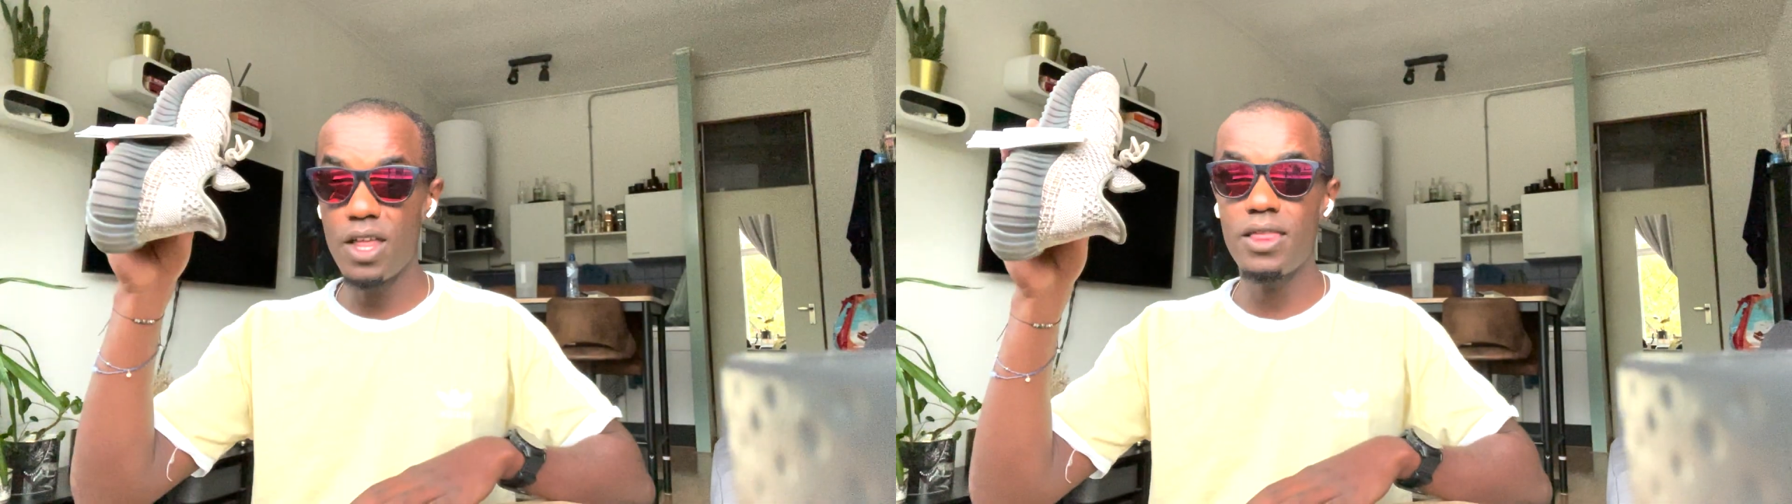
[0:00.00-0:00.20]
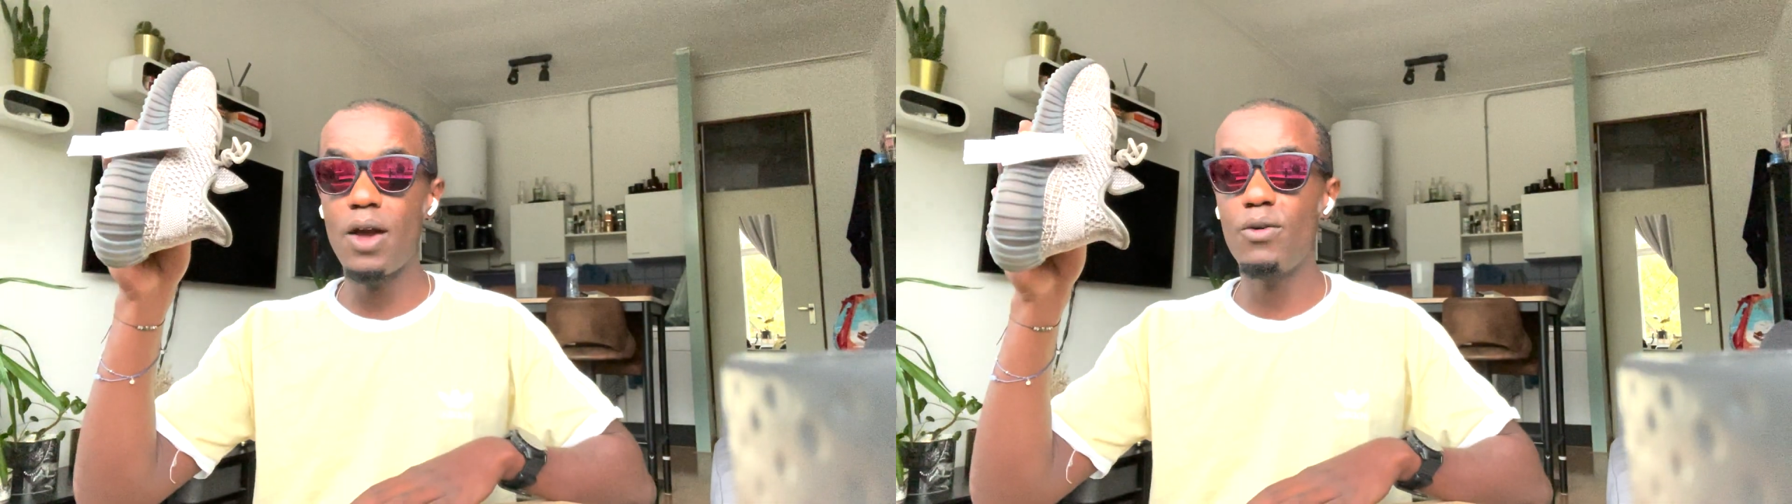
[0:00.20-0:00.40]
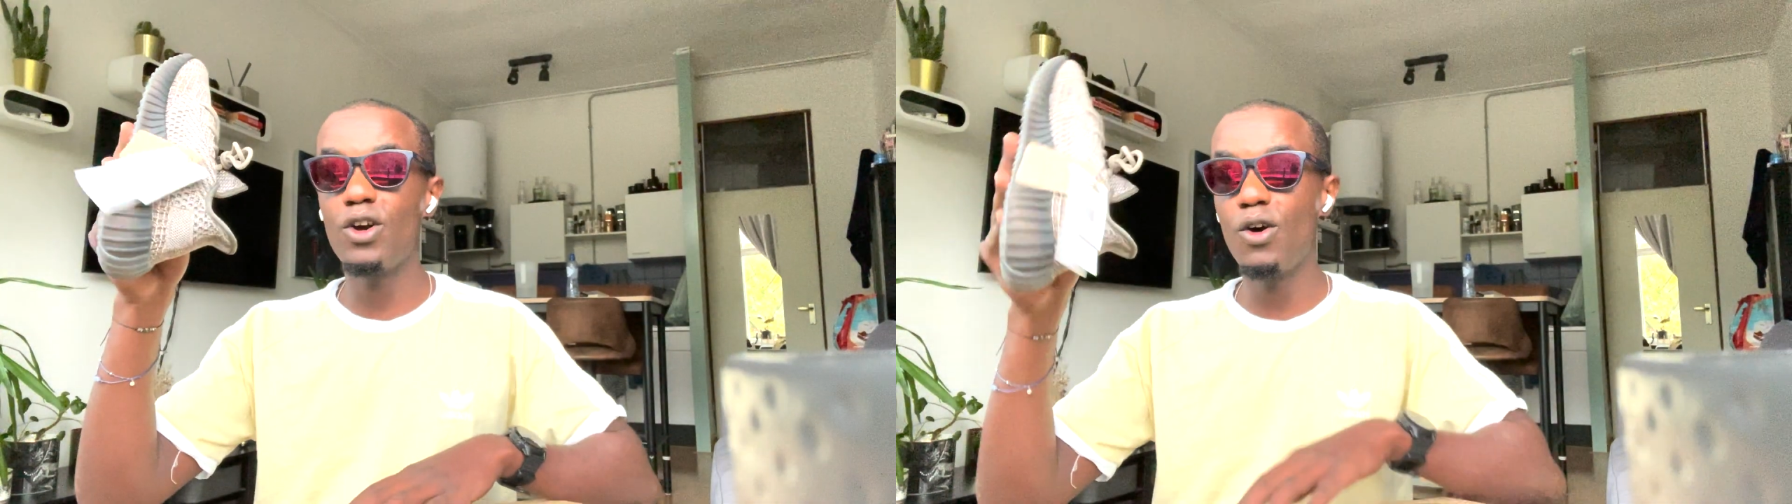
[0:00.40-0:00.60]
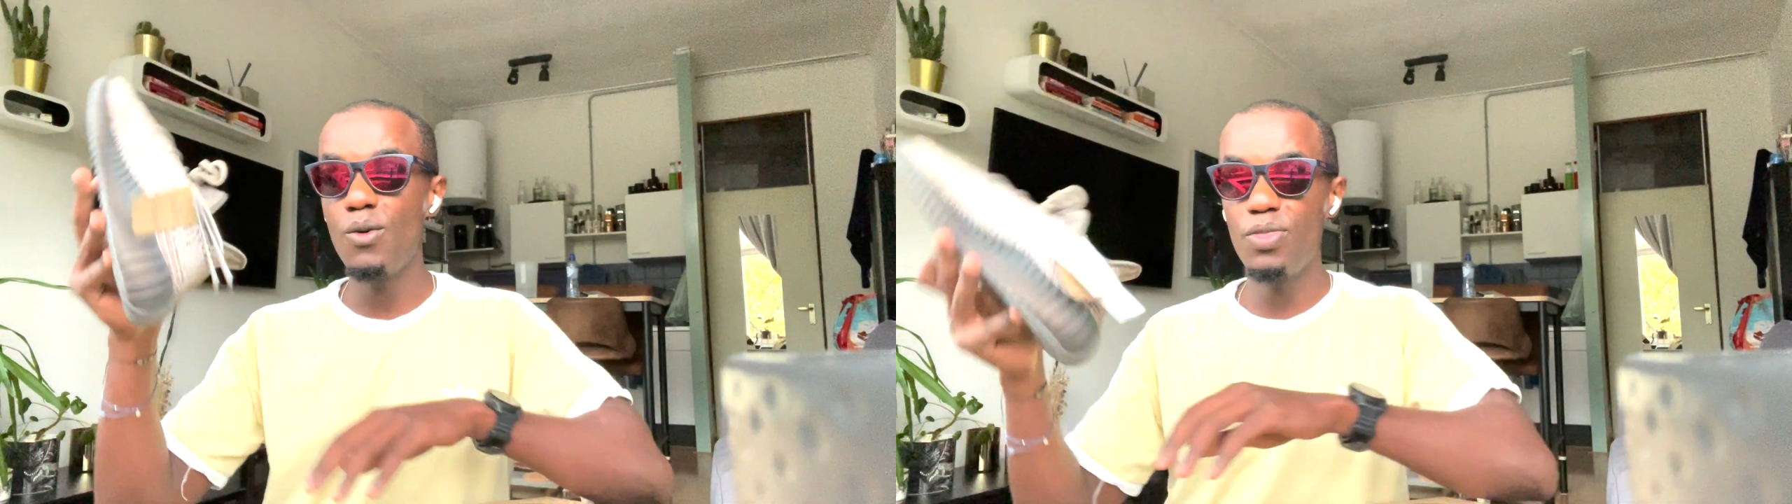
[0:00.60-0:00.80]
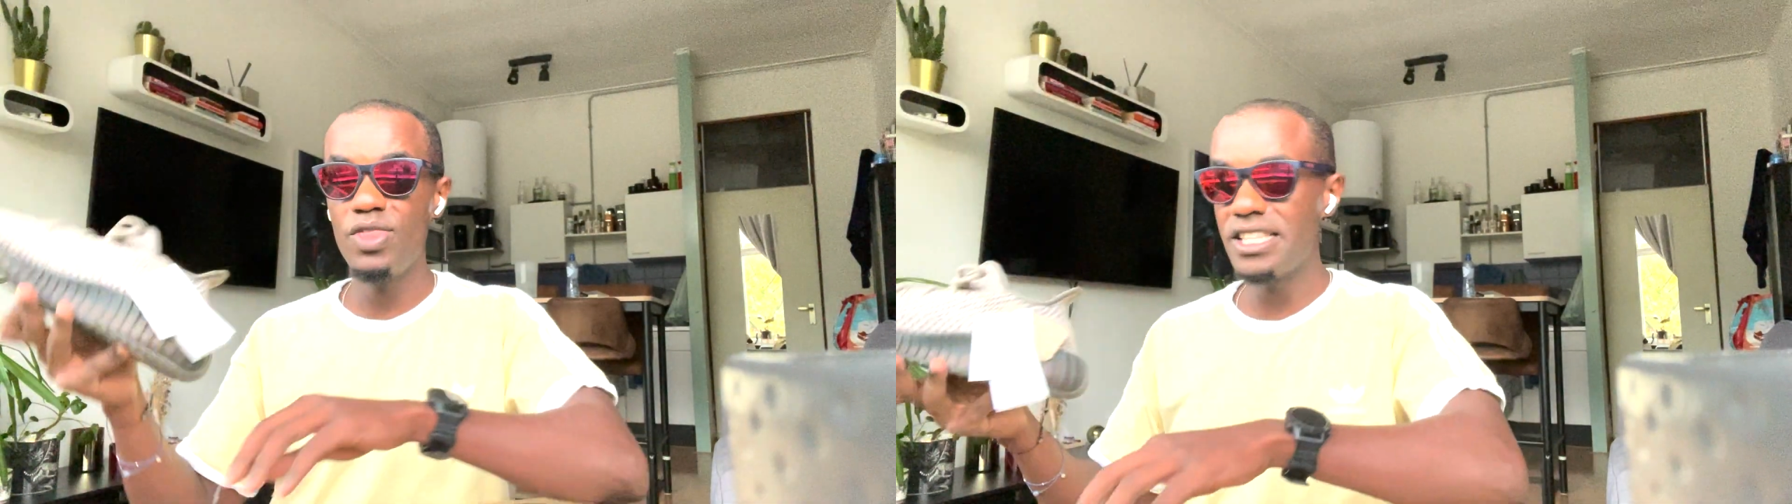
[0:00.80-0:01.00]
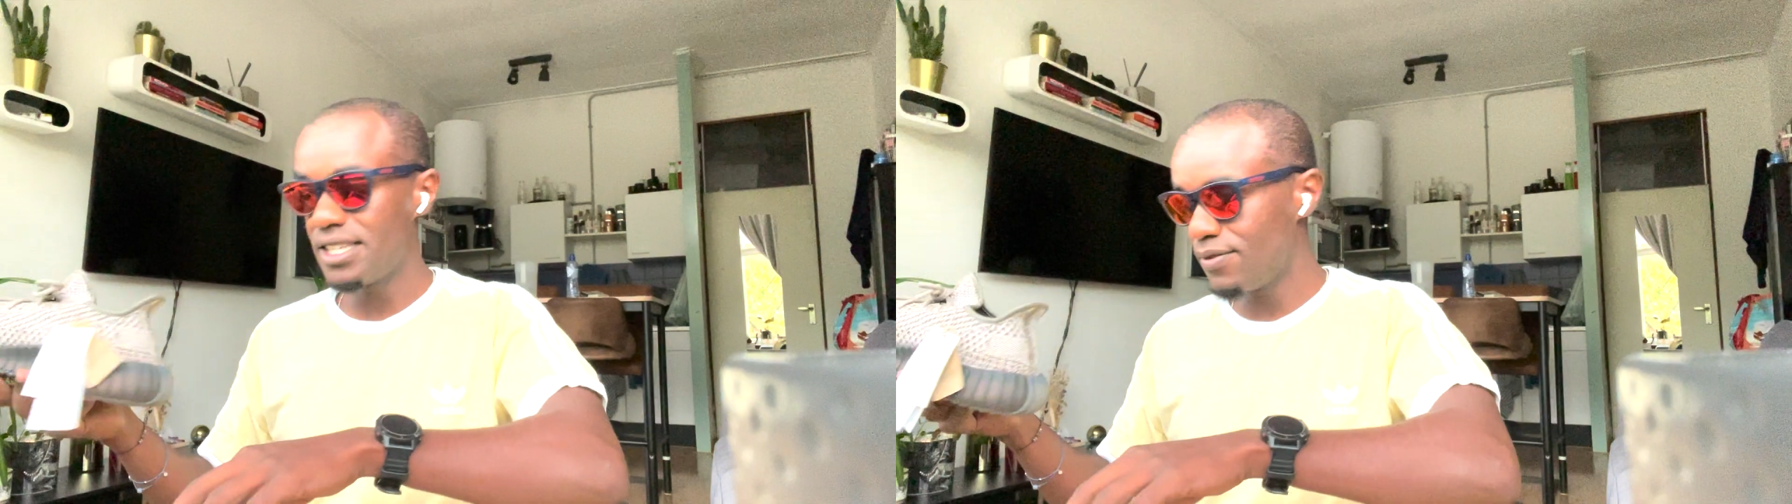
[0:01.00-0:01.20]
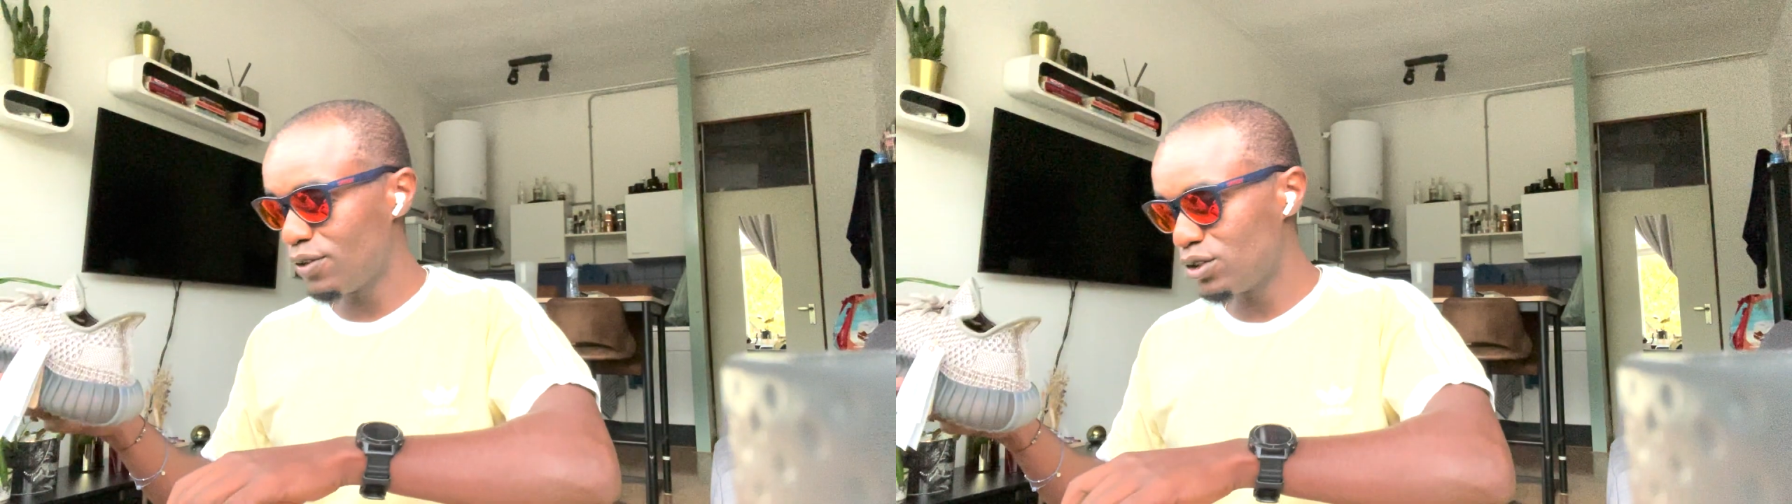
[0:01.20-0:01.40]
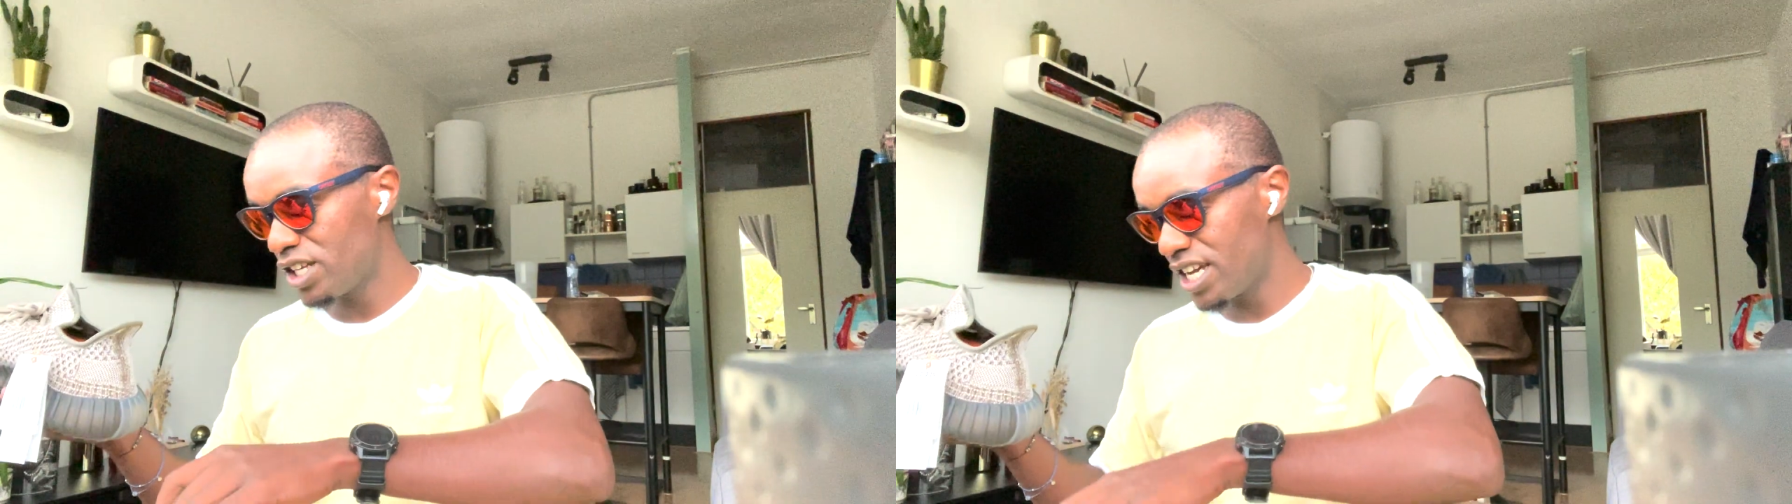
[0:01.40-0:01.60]
There we go. That's it for
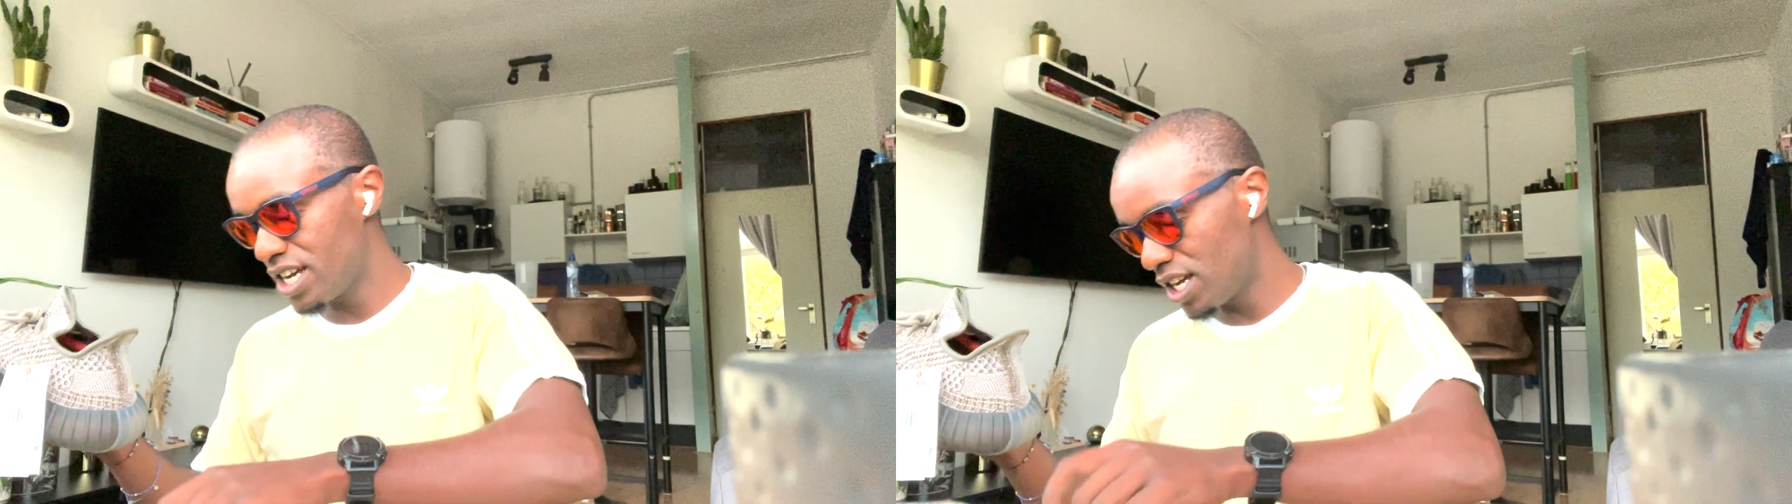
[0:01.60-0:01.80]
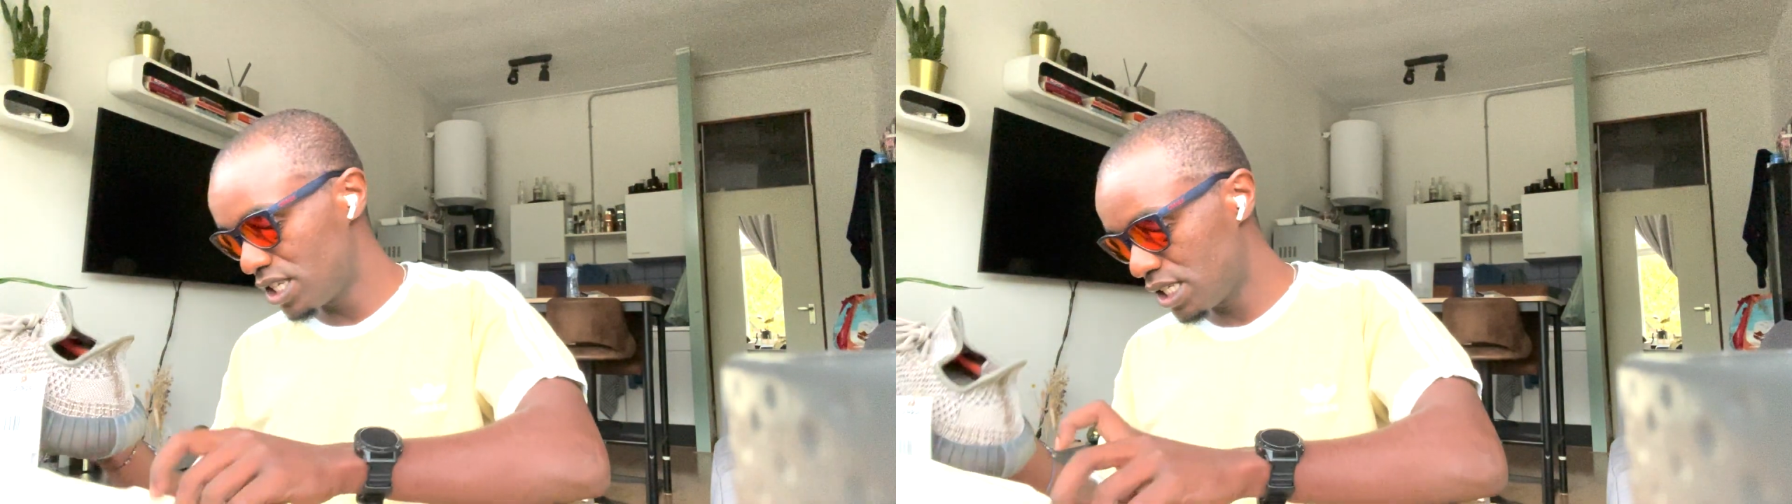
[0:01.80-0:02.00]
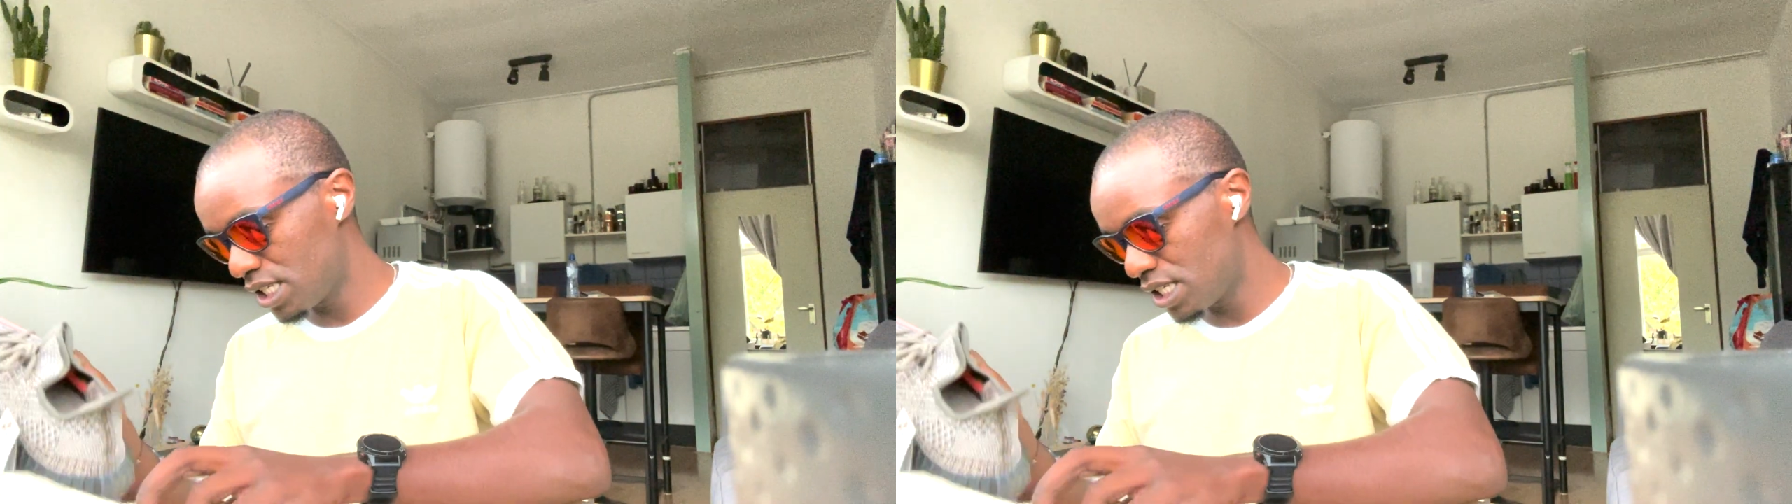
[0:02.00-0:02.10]
today, guys.